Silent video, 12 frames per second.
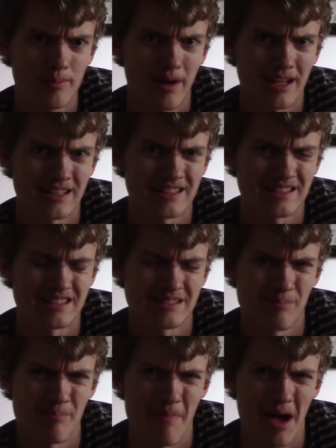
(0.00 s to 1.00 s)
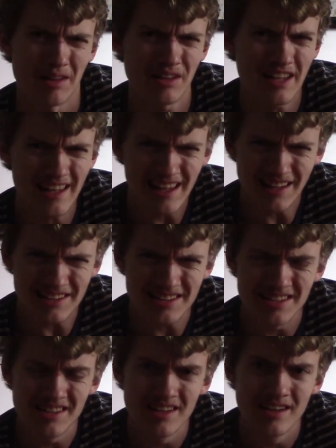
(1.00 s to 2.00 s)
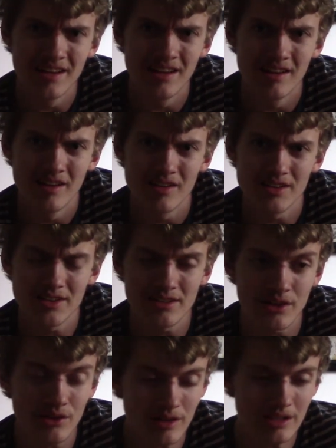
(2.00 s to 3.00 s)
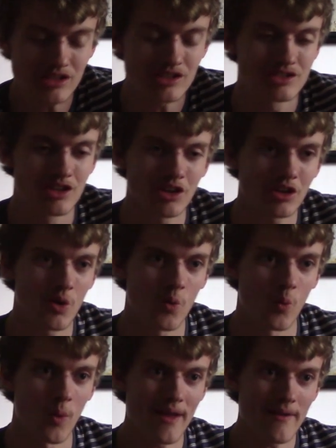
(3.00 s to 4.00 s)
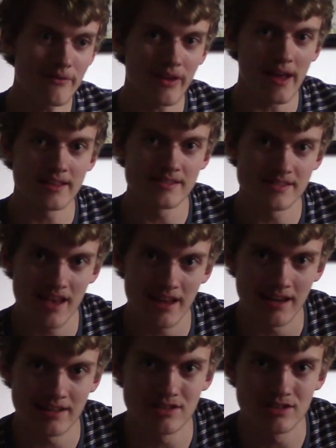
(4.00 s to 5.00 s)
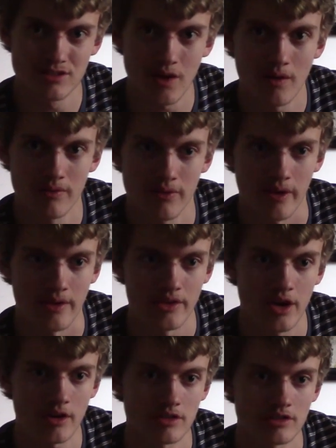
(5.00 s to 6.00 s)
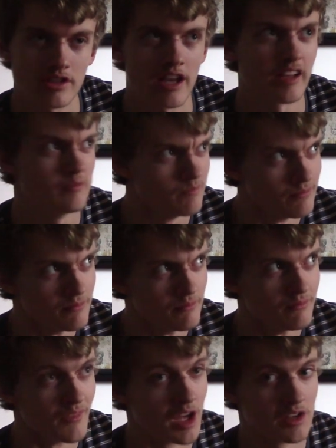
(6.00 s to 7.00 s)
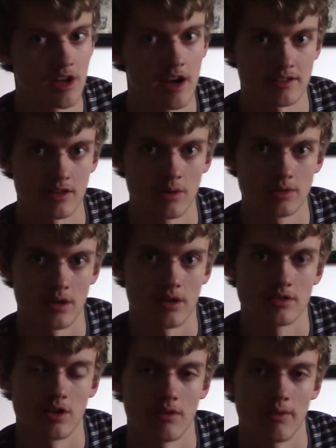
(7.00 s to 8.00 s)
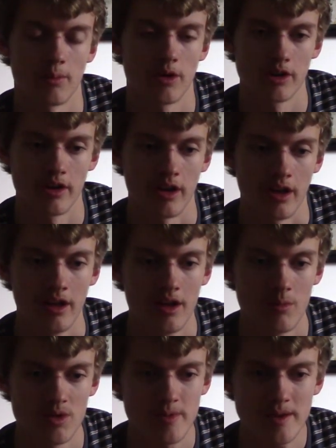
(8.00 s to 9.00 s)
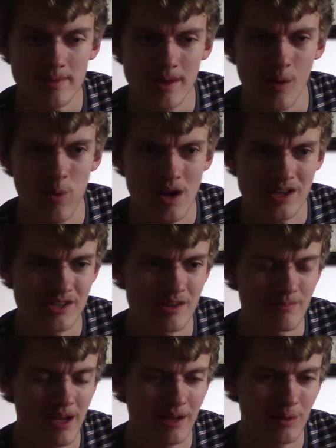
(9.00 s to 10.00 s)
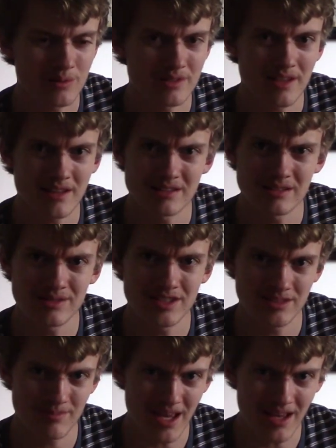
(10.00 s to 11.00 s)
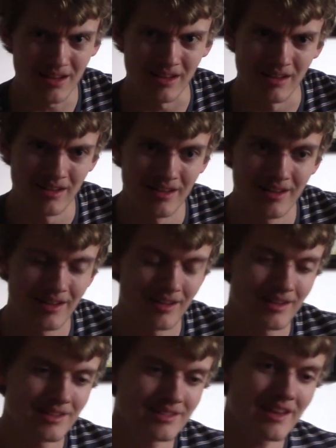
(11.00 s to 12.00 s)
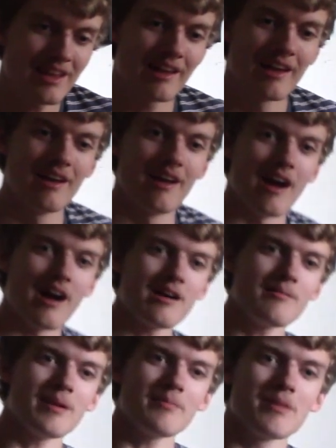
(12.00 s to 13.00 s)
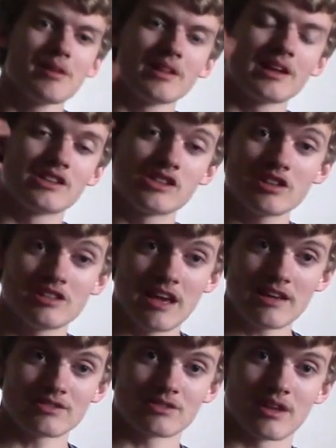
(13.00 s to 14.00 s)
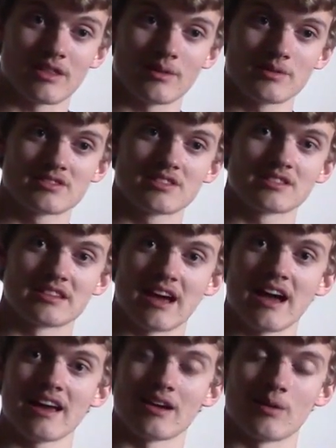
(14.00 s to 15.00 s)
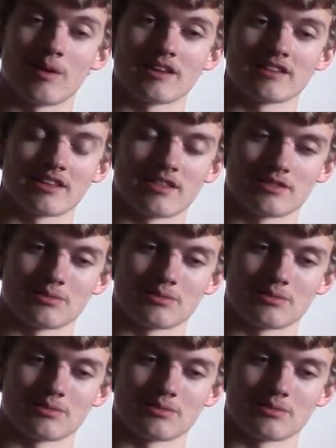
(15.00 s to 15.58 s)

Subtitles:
by smelling it? She literally just took a whiff and said, it's sulfur. And the Doctor's like, no, it's ozone and sulfur, we're good. Which makes me question my own sense of smell. Because, like, I remember, like, just yesterday, there was this guy who had, like, this